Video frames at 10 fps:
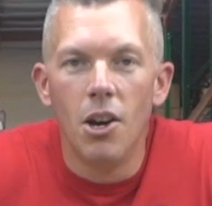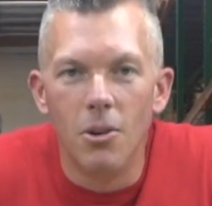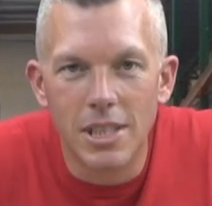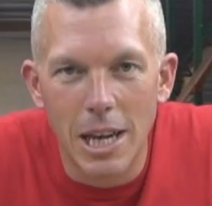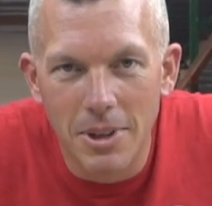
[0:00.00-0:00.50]

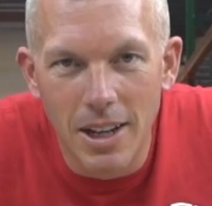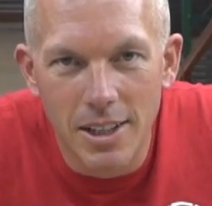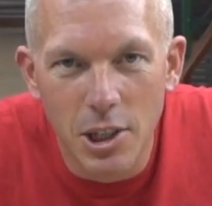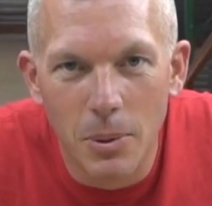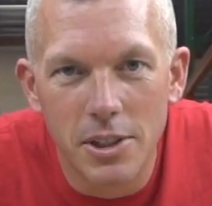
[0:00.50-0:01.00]
What's happening,
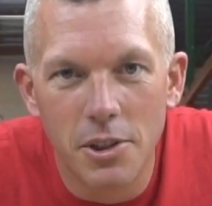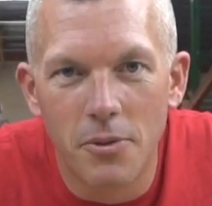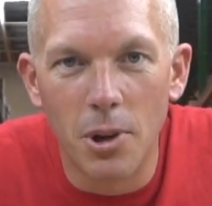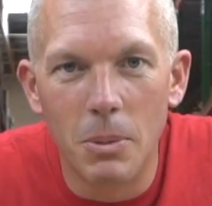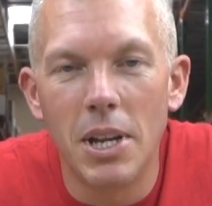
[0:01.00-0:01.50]
guys? Coming at you
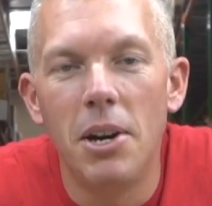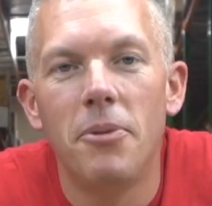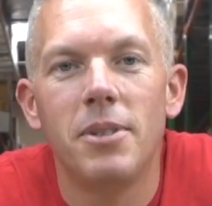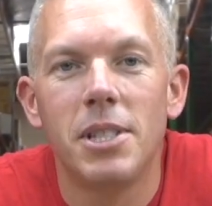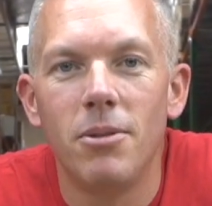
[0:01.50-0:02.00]
from
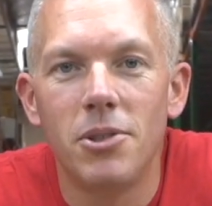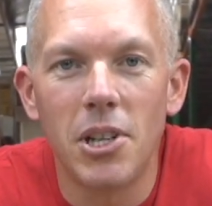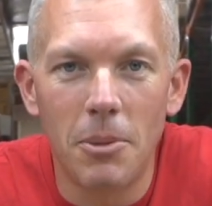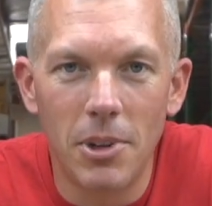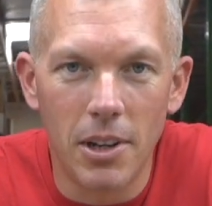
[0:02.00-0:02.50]

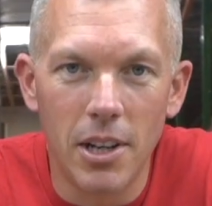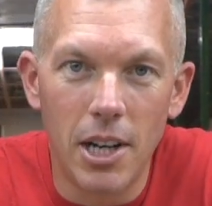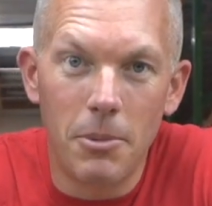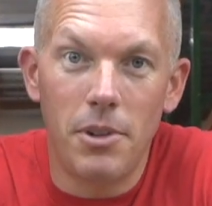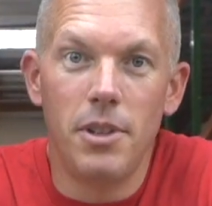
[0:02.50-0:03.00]

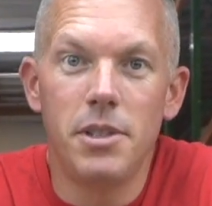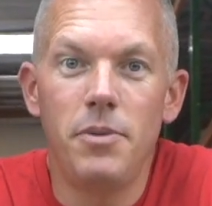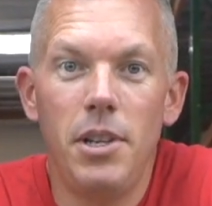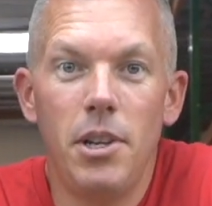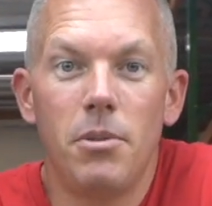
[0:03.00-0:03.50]
downforsoundshop.com, and in this
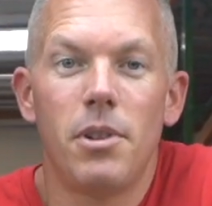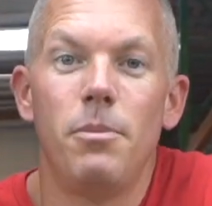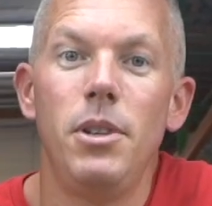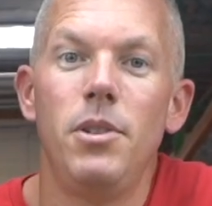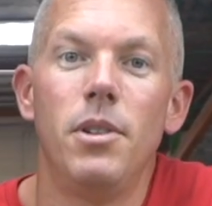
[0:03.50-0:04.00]
video we're
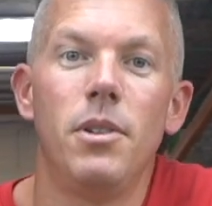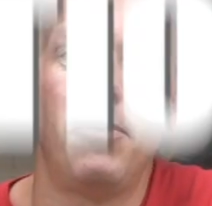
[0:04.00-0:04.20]
going to be doing